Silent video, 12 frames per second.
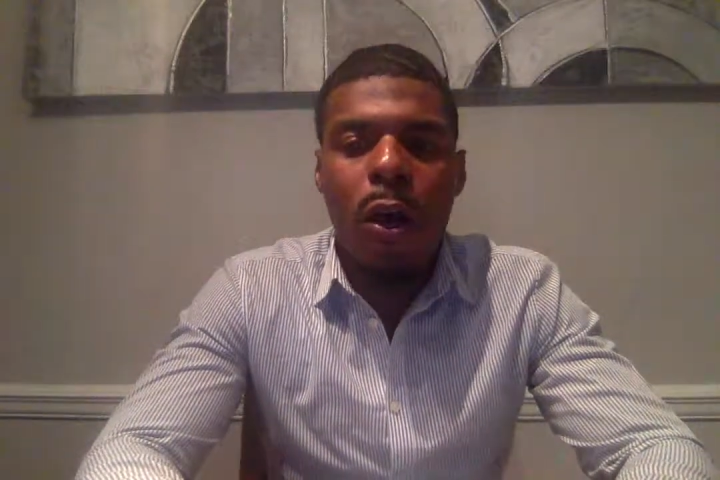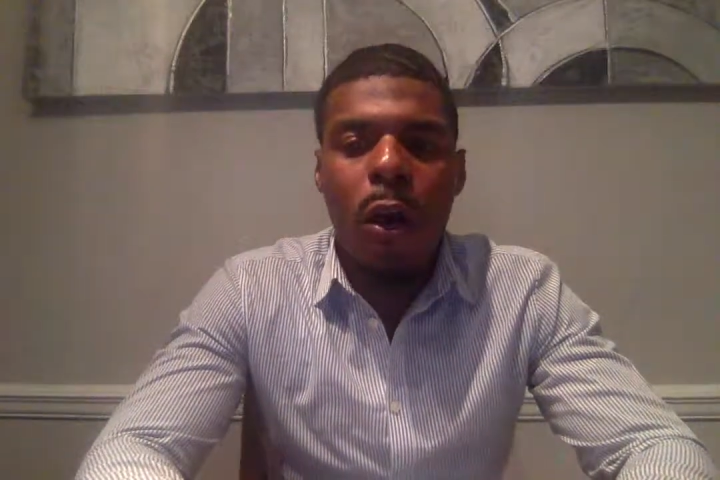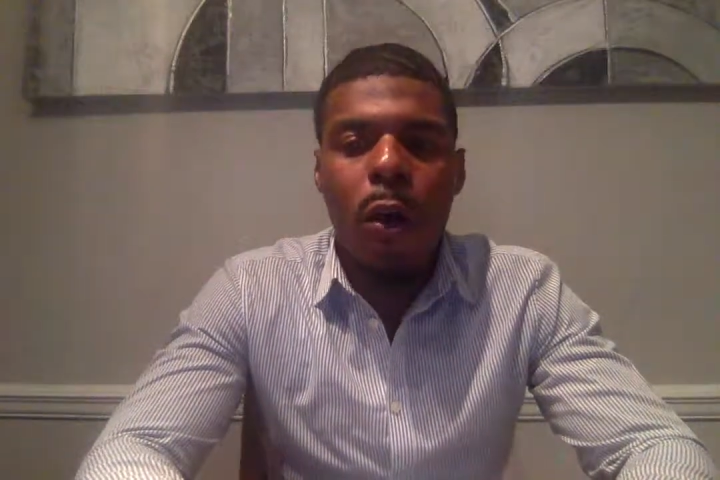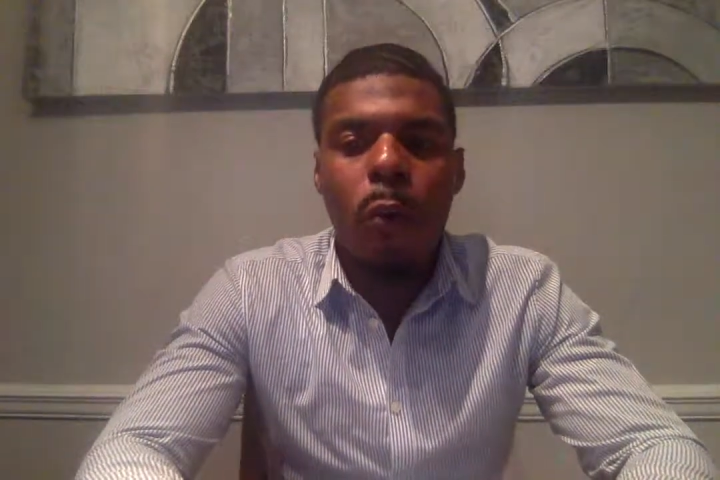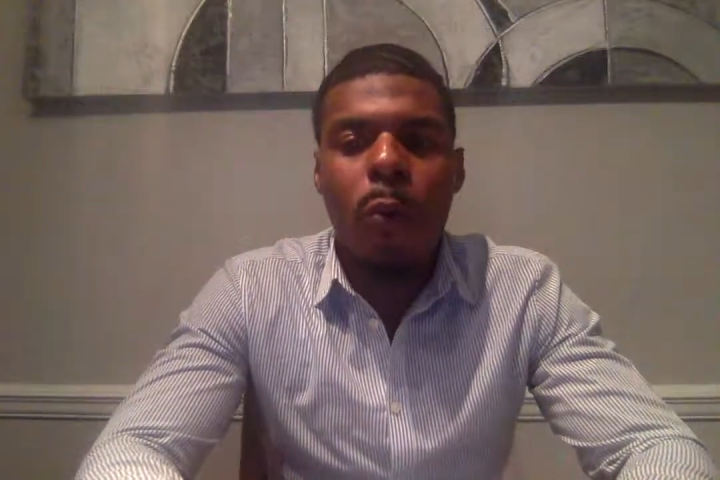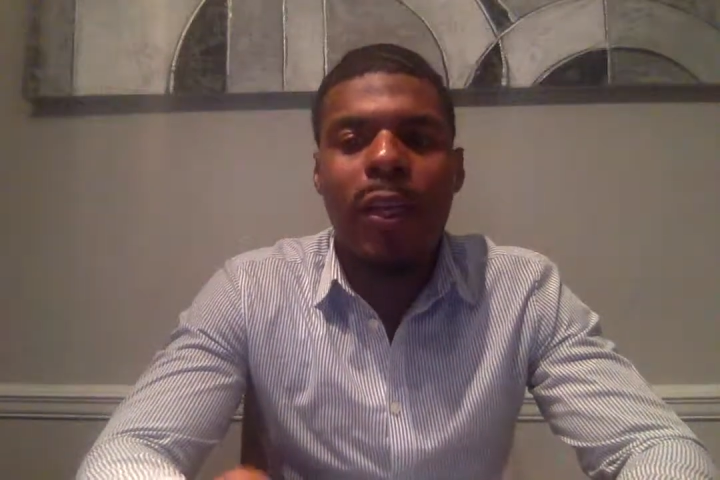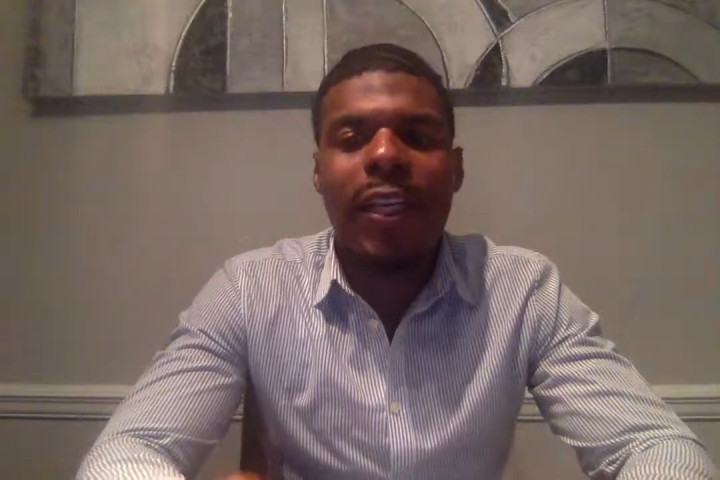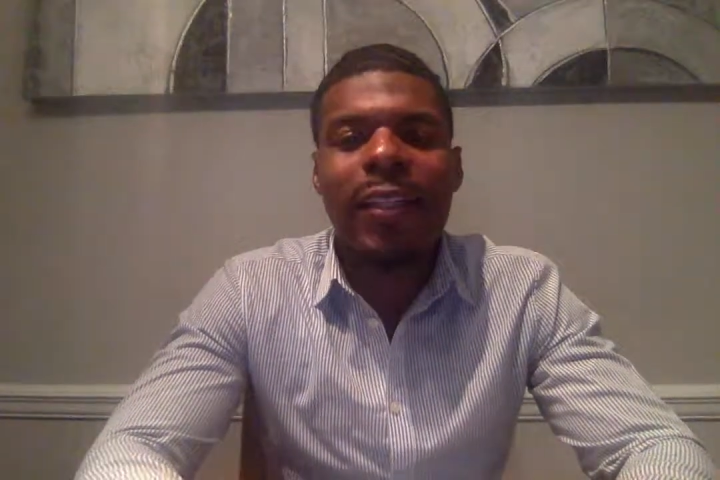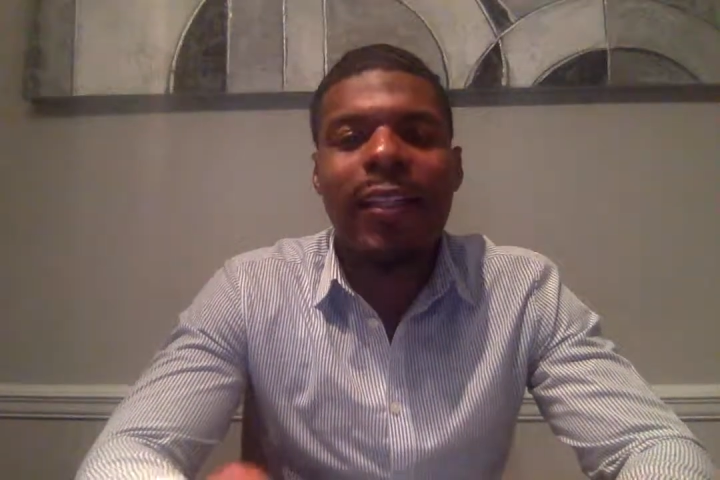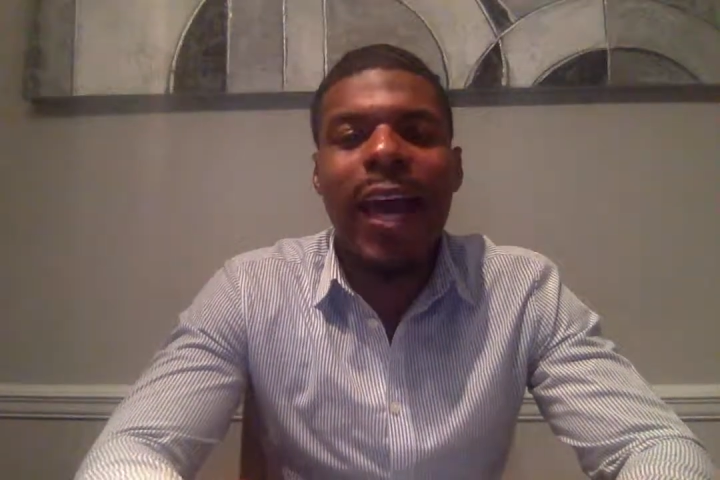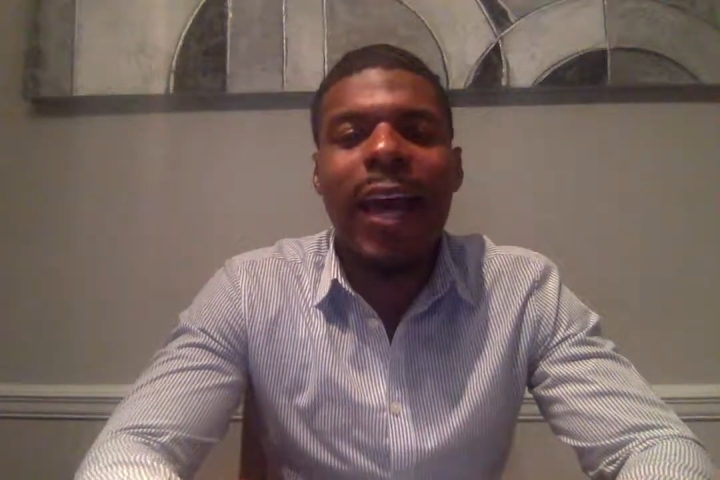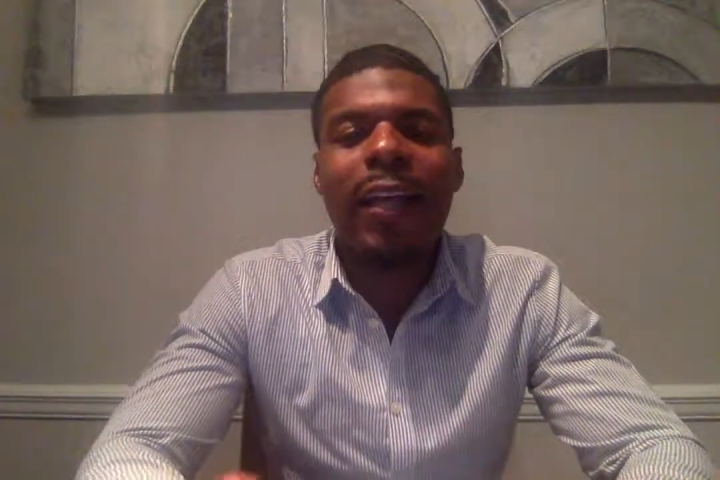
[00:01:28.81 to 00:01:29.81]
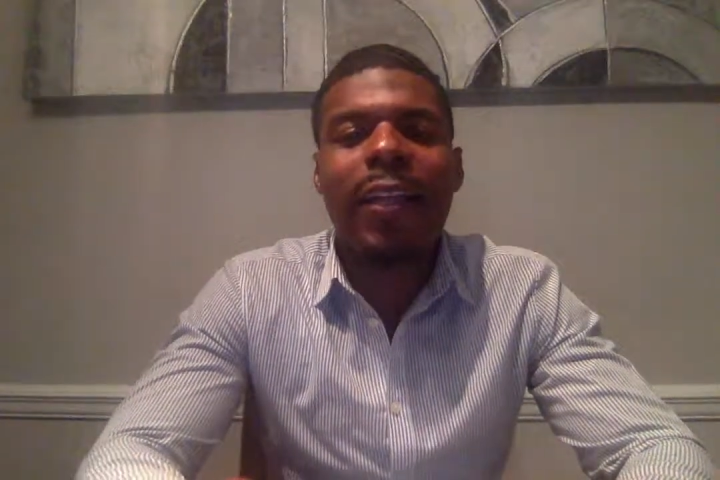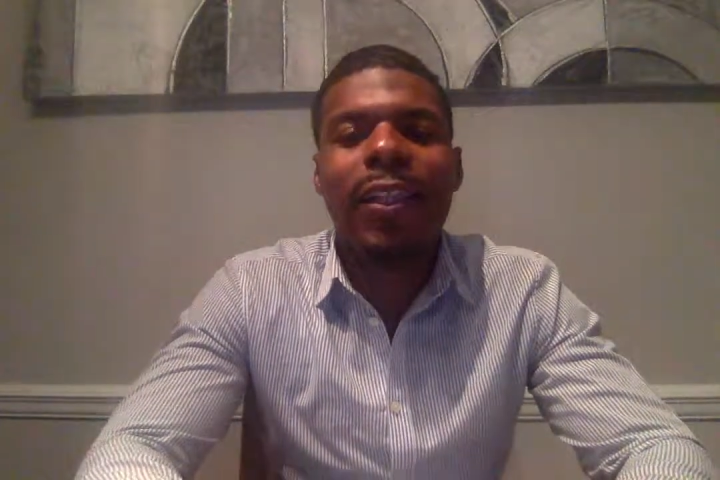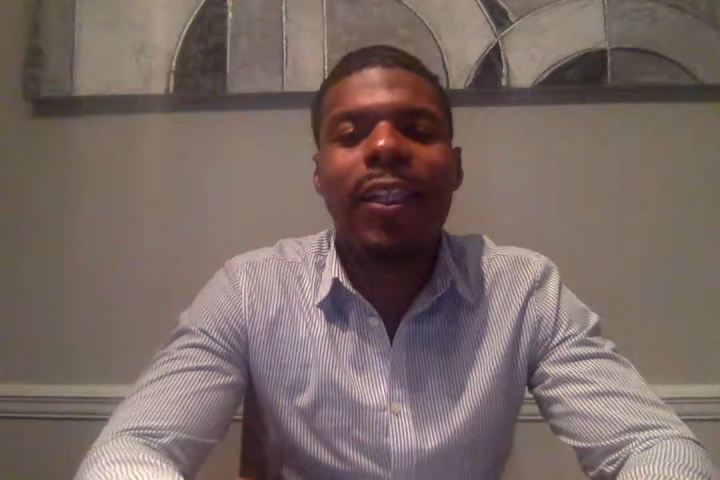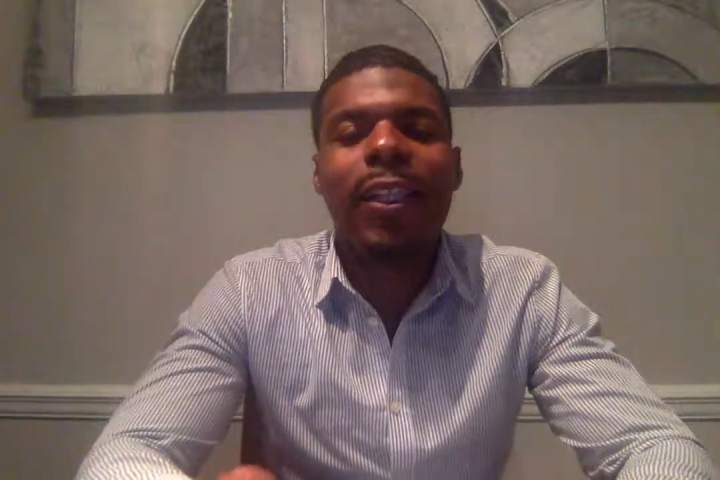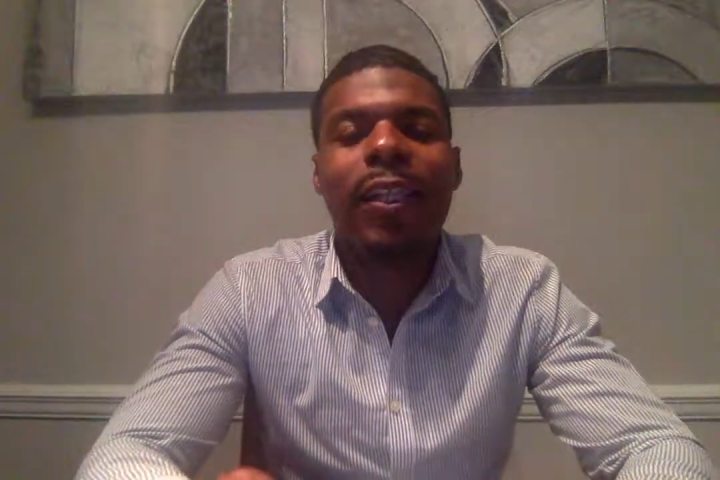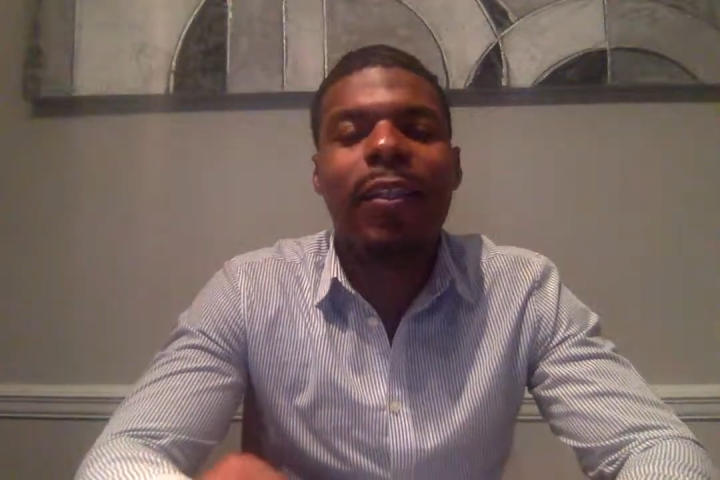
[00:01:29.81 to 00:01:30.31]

on what exactly